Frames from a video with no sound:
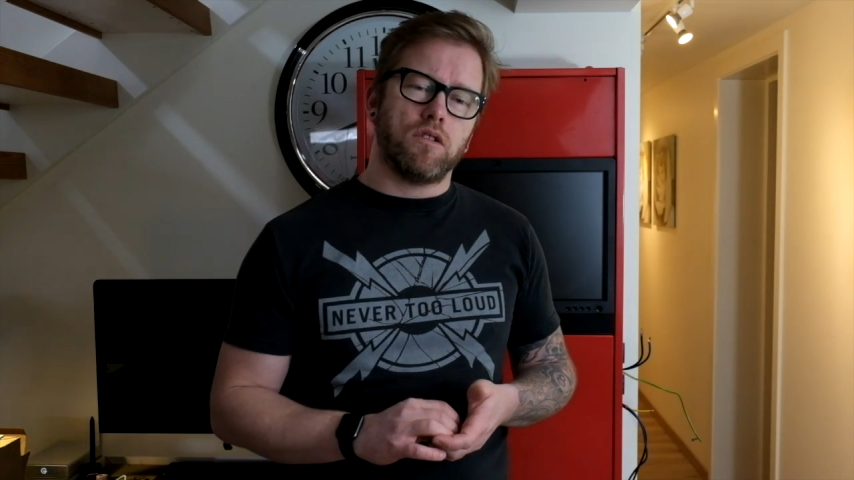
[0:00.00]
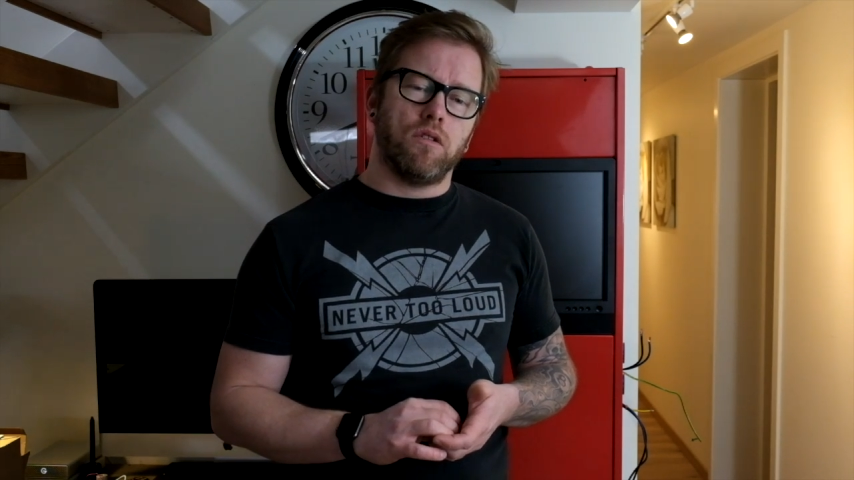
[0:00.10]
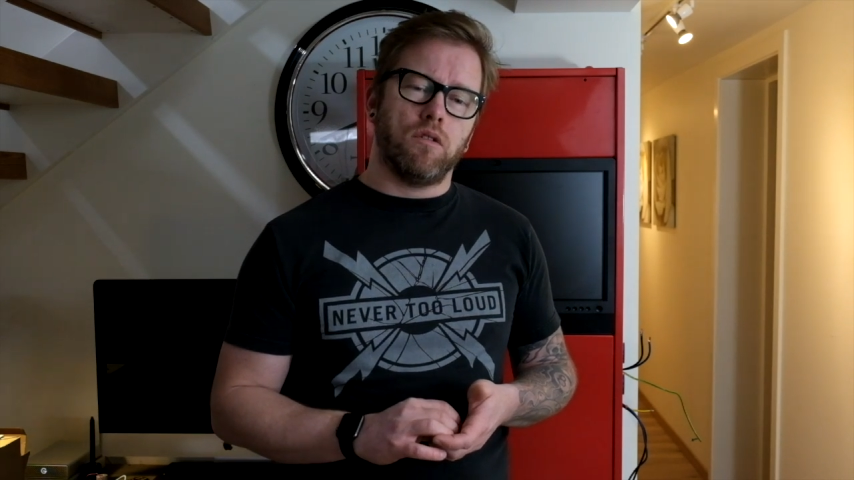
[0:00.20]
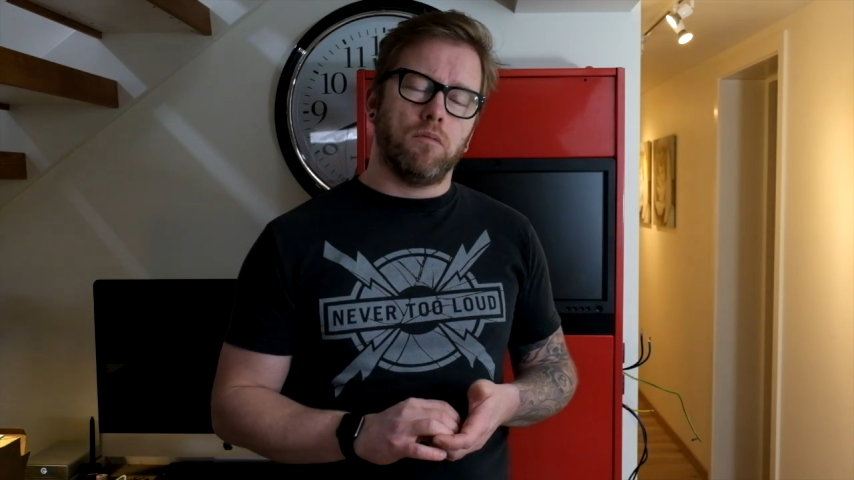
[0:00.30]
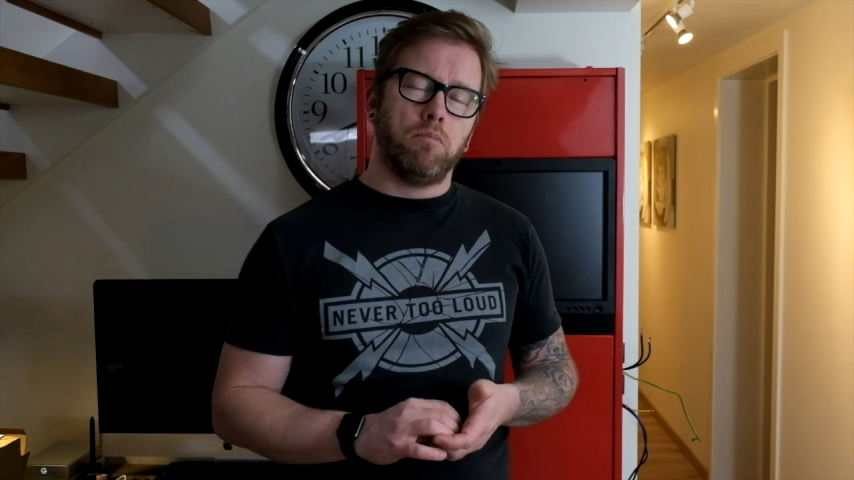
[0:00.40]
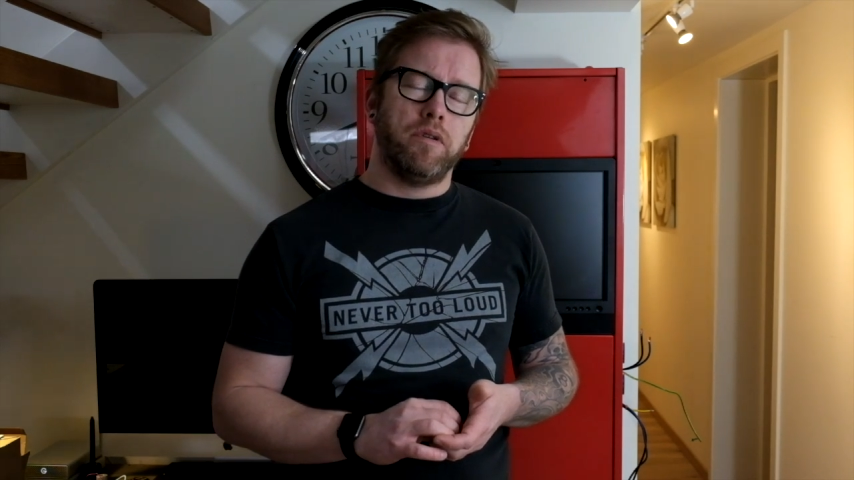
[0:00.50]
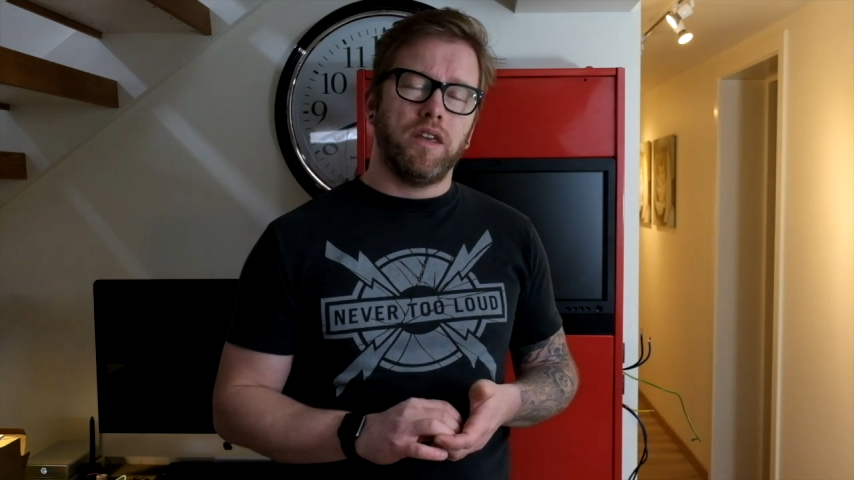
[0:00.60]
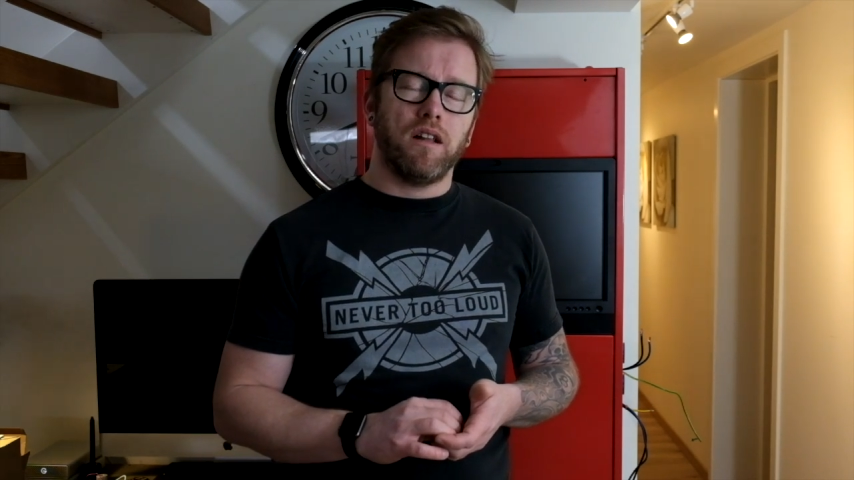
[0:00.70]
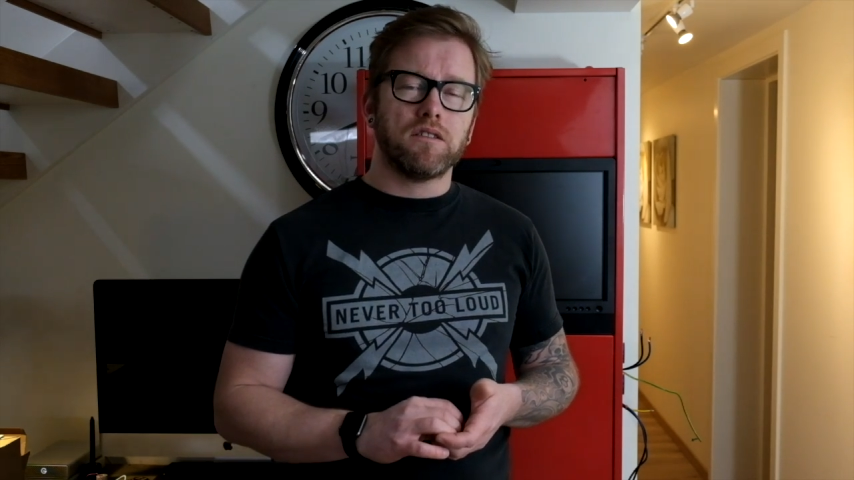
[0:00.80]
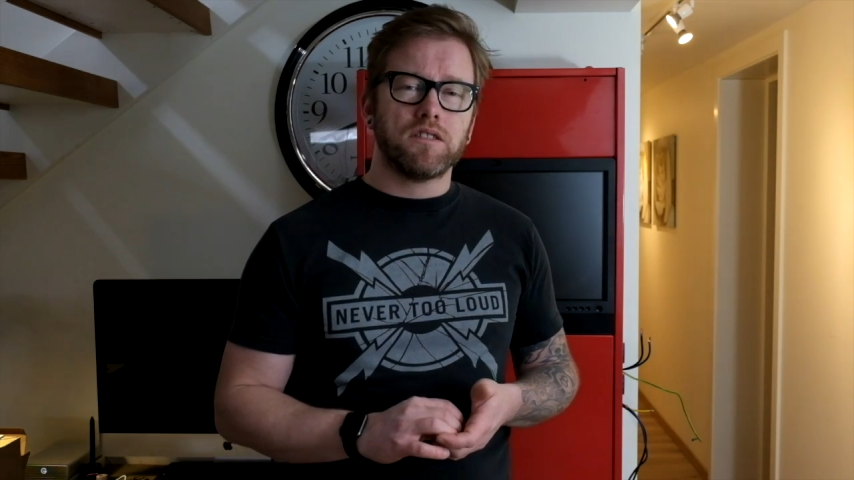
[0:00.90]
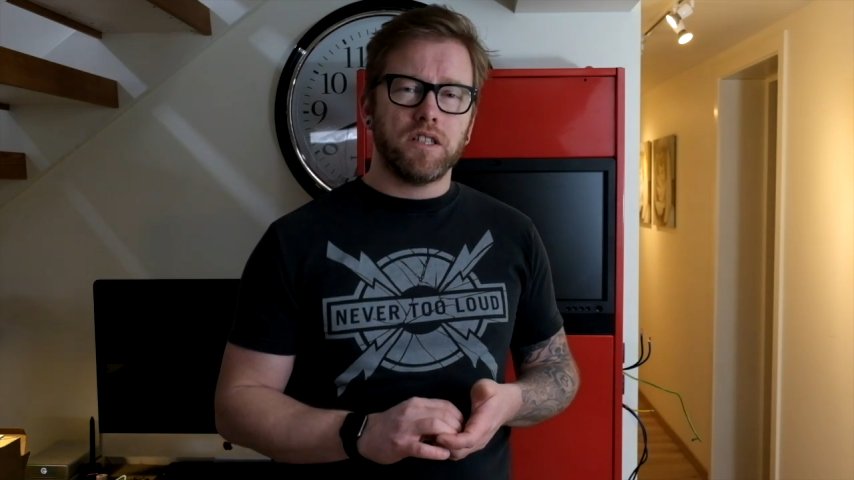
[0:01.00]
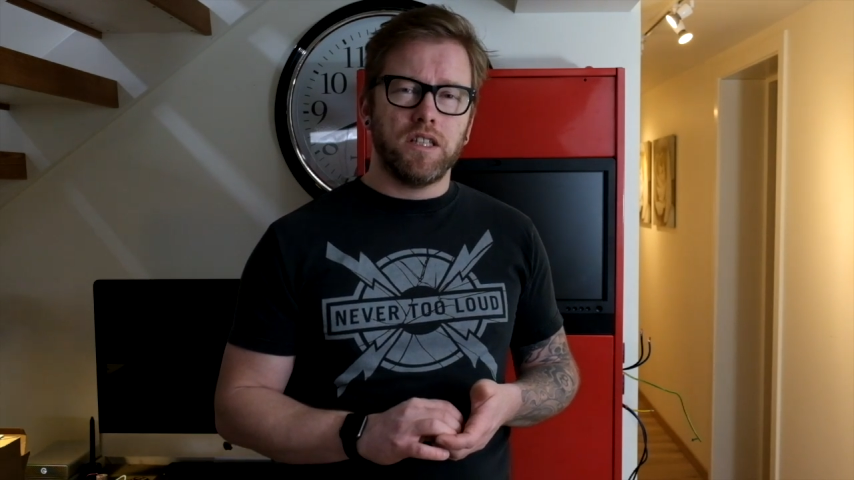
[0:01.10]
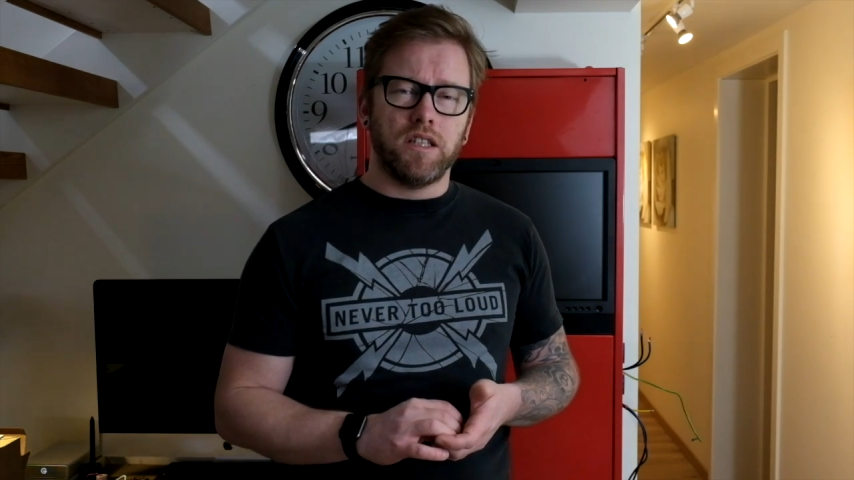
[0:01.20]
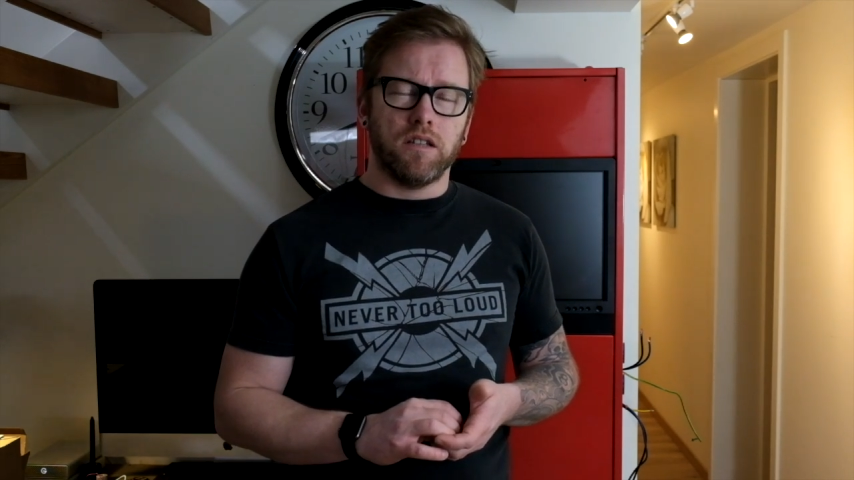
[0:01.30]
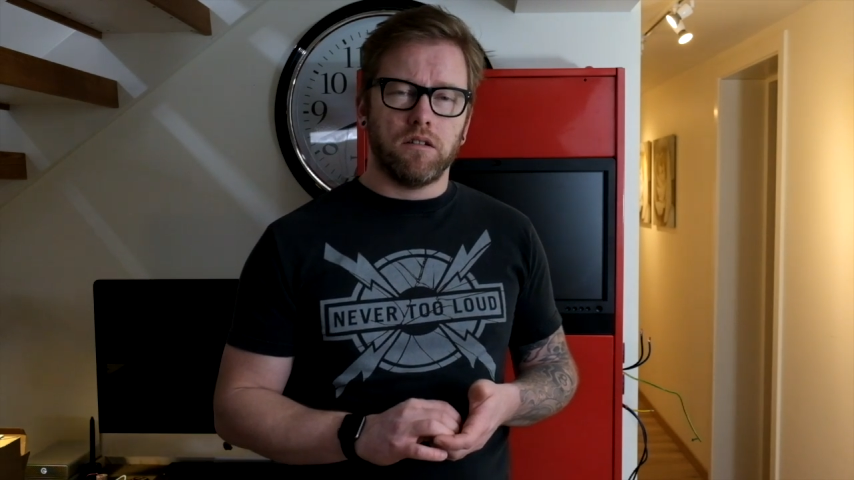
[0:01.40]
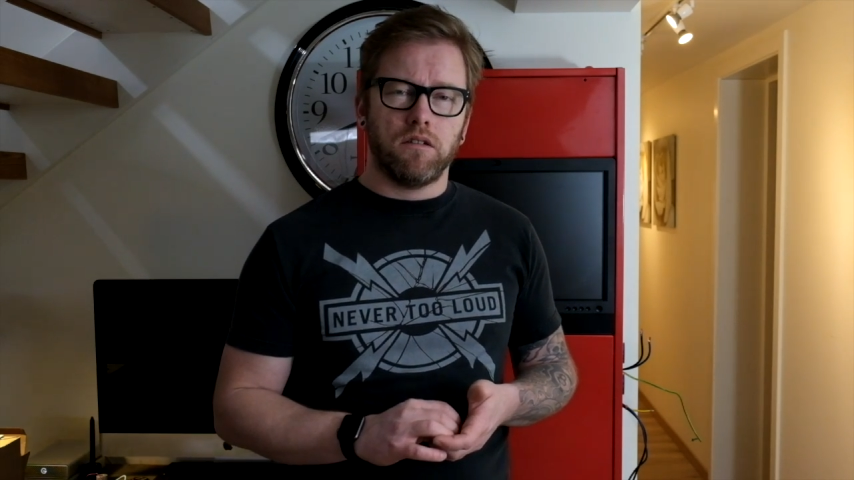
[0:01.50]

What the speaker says: on PLC,